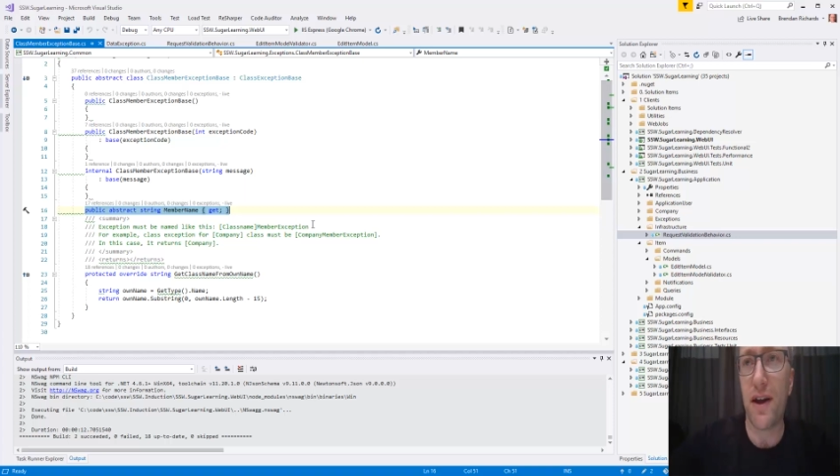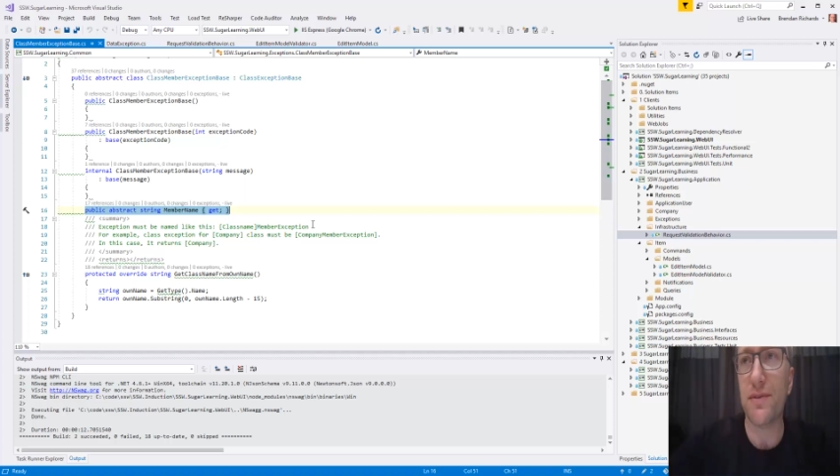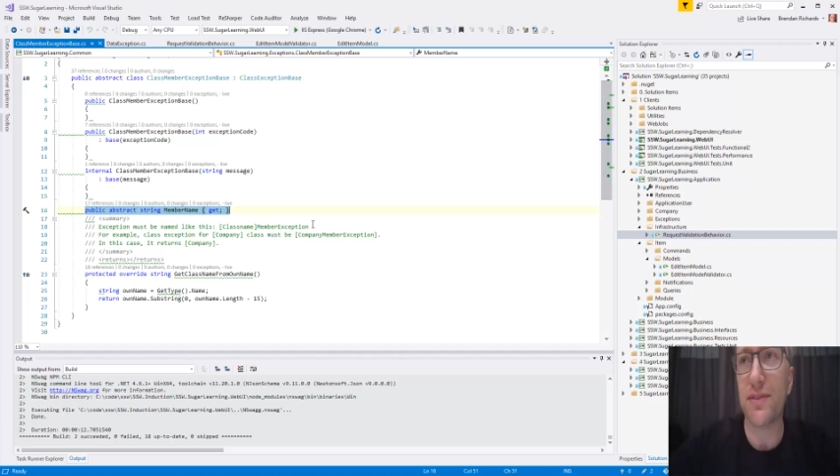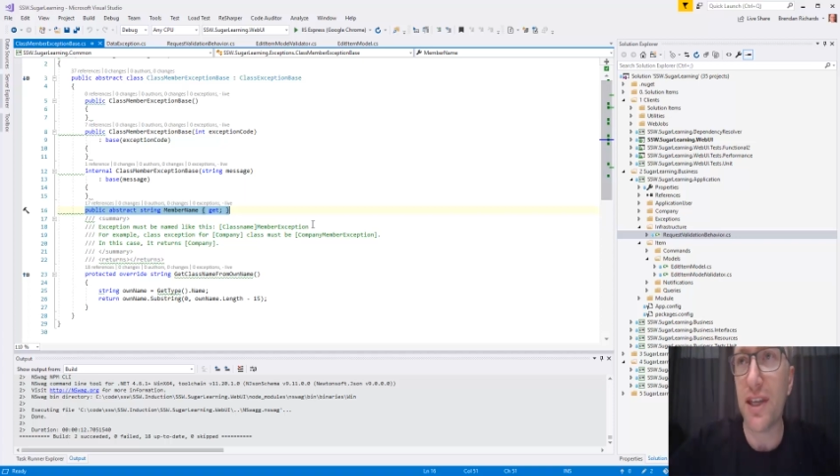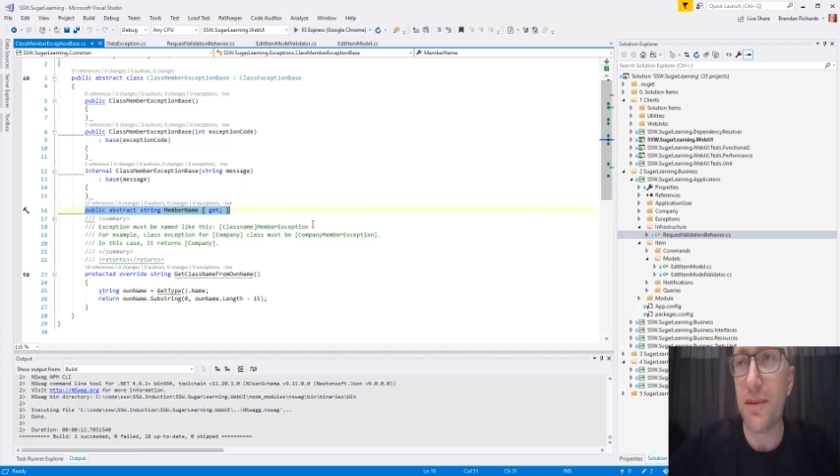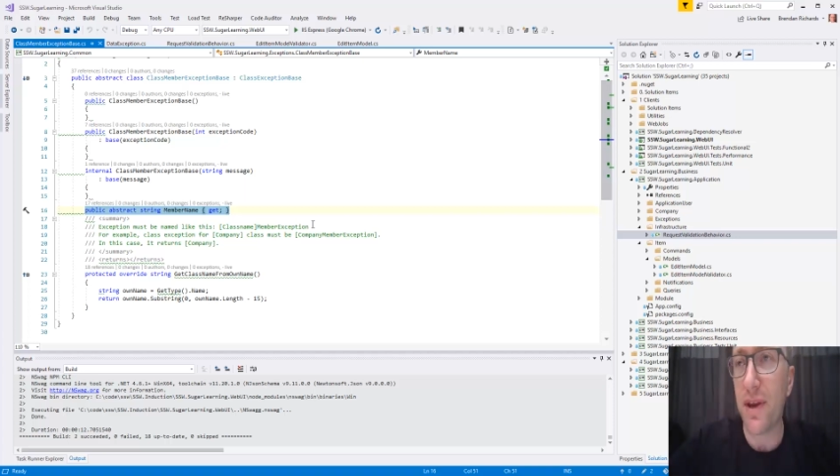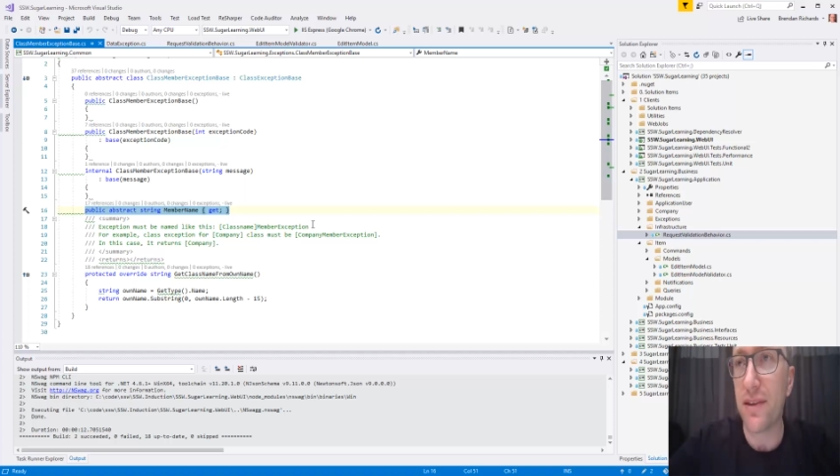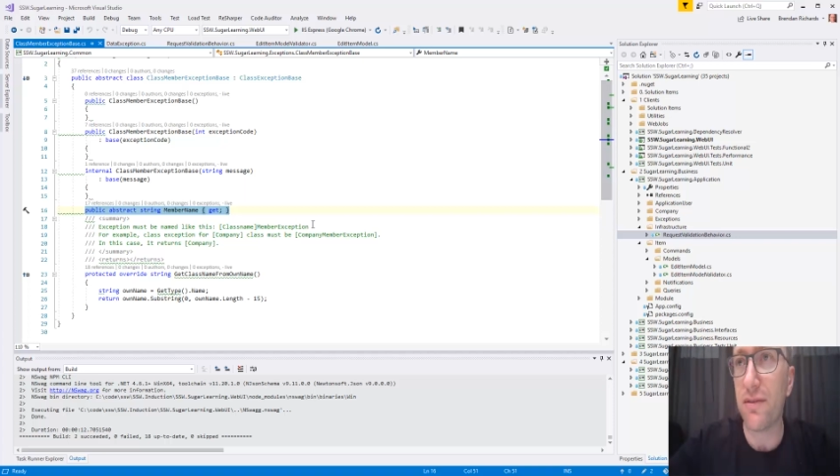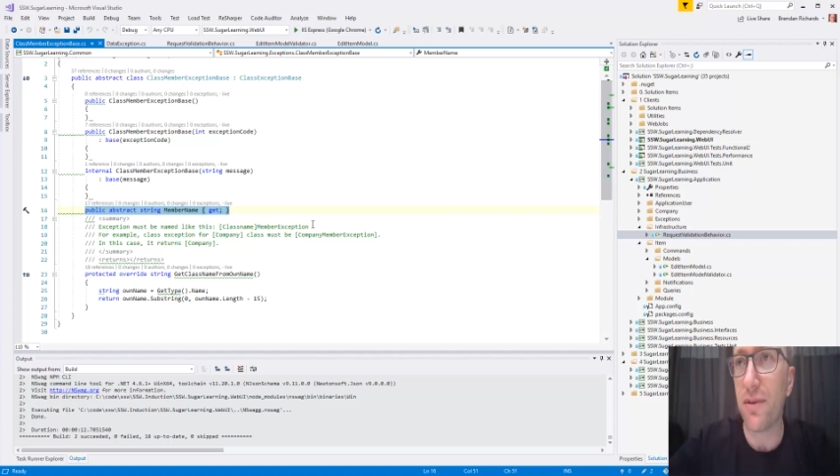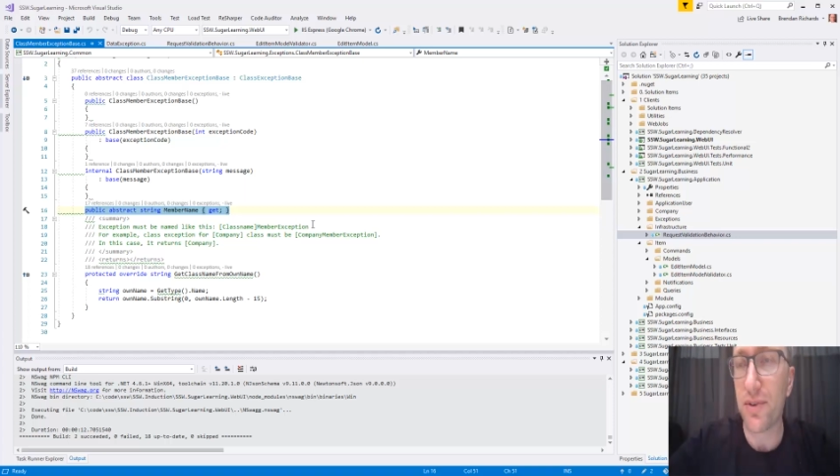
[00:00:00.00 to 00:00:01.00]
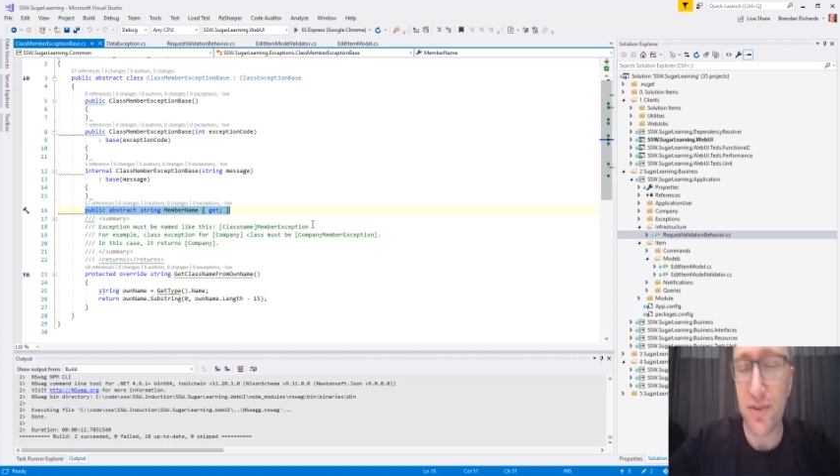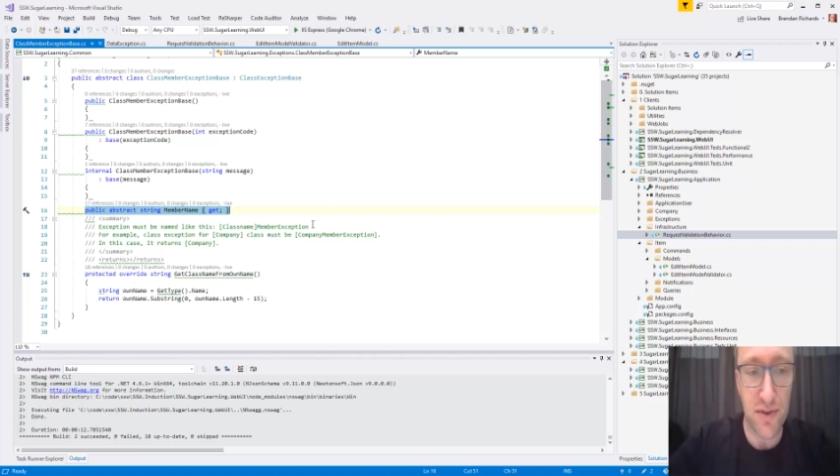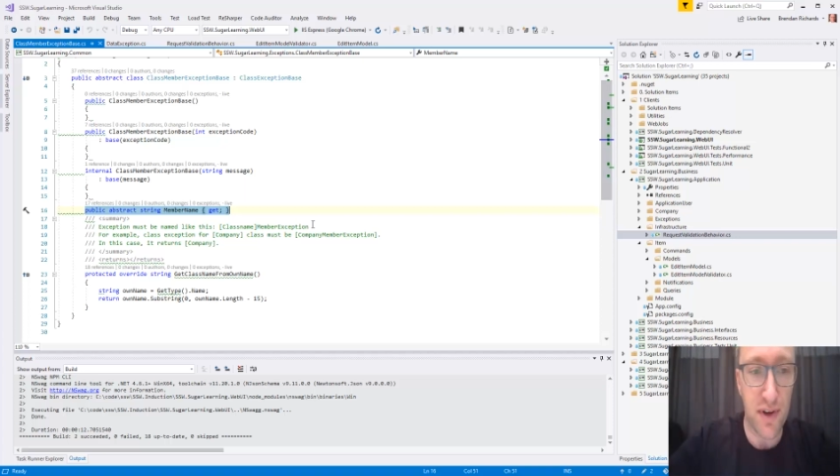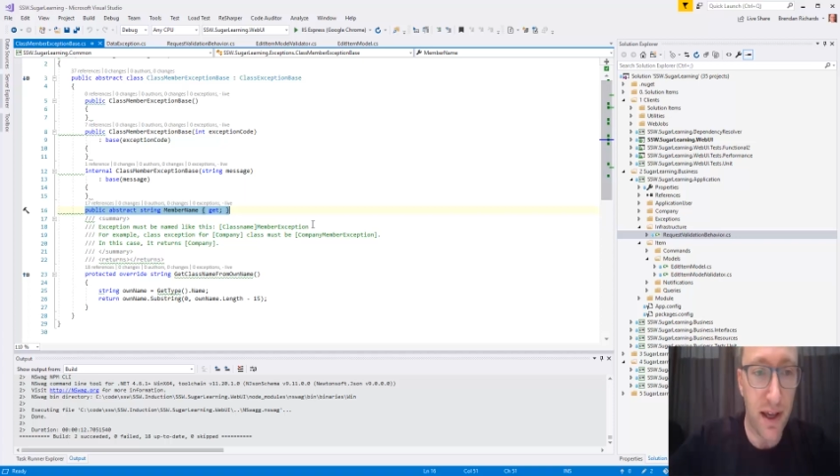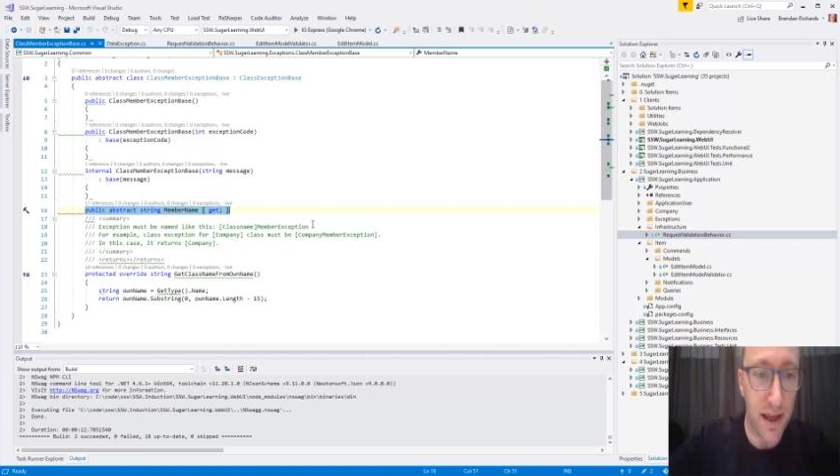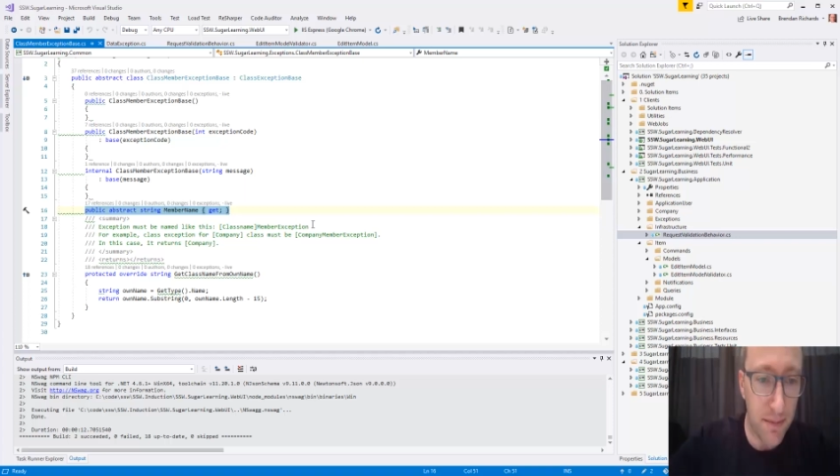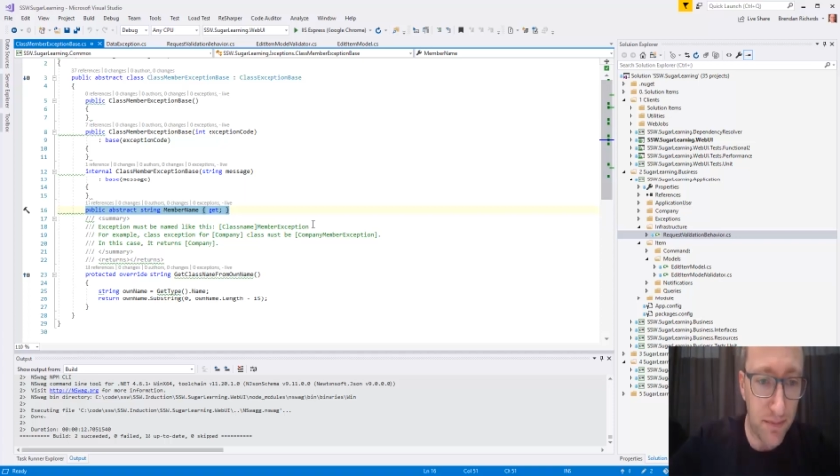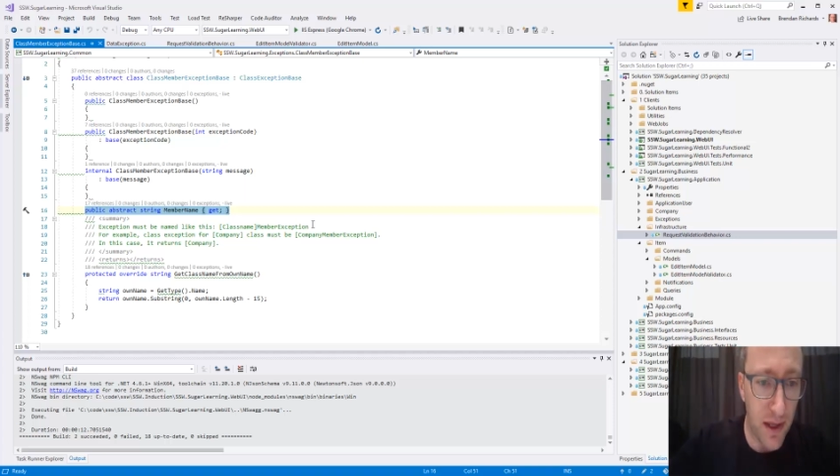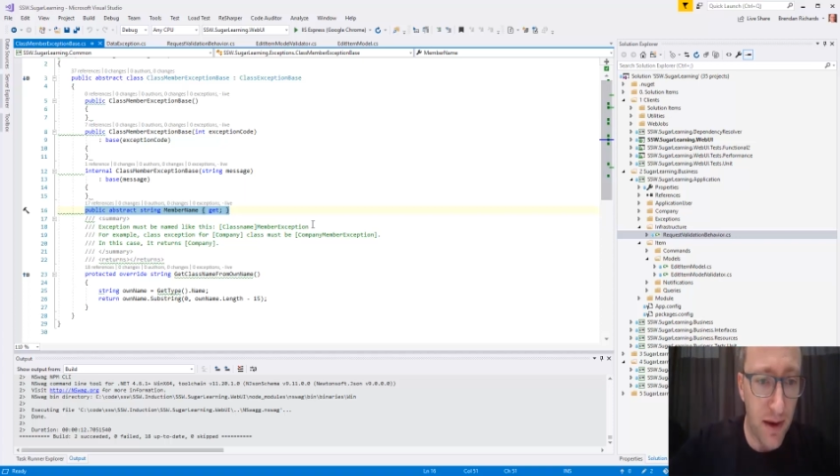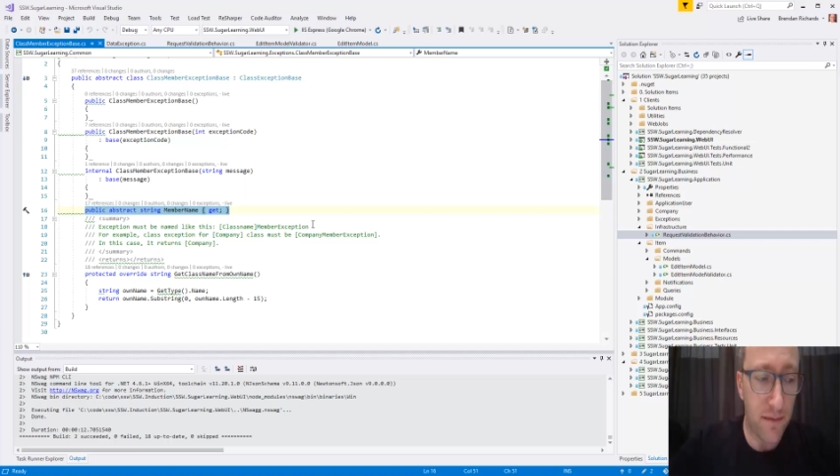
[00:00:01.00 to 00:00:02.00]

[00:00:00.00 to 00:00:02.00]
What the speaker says: found deep in the repository layer,